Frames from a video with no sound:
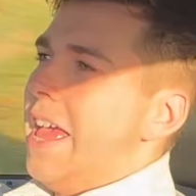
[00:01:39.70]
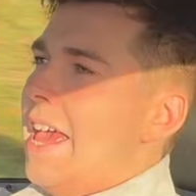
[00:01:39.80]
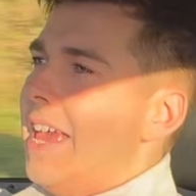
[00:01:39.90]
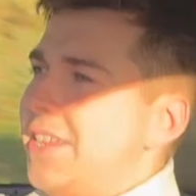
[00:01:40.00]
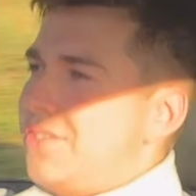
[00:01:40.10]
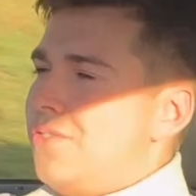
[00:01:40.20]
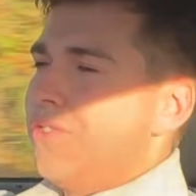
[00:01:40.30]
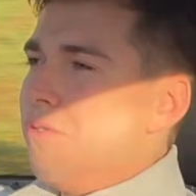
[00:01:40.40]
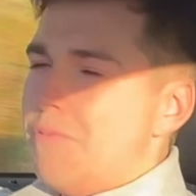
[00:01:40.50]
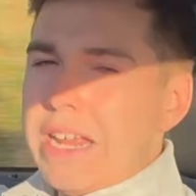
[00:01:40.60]
is
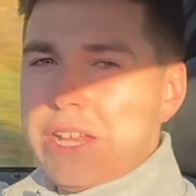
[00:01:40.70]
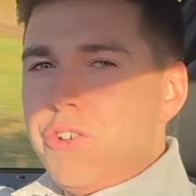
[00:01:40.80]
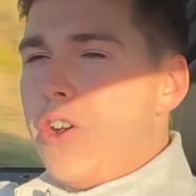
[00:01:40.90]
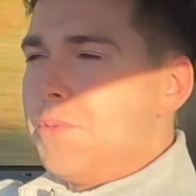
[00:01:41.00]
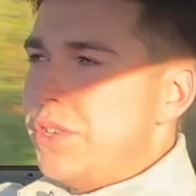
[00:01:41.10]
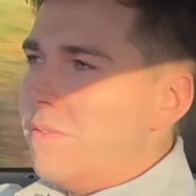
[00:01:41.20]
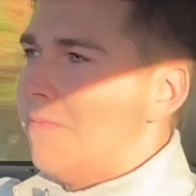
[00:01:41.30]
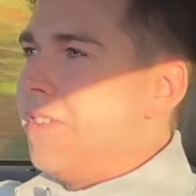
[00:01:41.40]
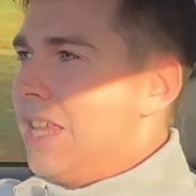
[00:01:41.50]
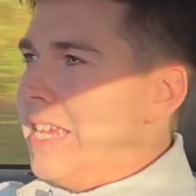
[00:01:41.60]
just a really good option
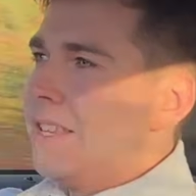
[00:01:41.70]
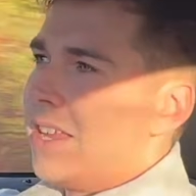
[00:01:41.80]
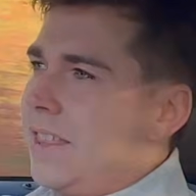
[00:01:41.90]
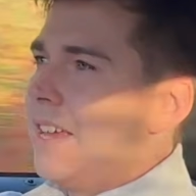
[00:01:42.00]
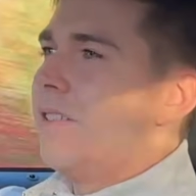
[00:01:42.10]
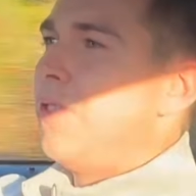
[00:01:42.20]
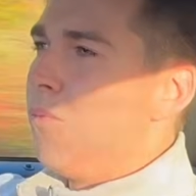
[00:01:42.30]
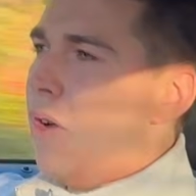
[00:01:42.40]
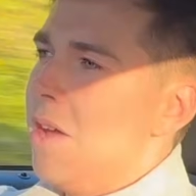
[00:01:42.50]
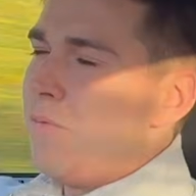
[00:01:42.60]
for these. I think the
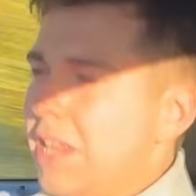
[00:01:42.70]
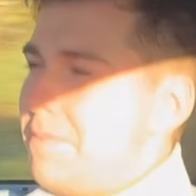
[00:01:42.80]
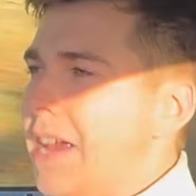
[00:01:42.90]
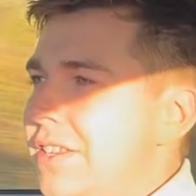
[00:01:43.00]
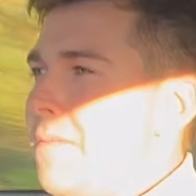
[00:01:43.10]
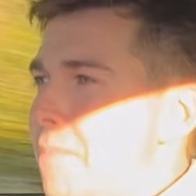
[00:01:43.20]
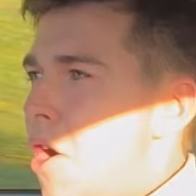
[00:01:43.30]
white really makes it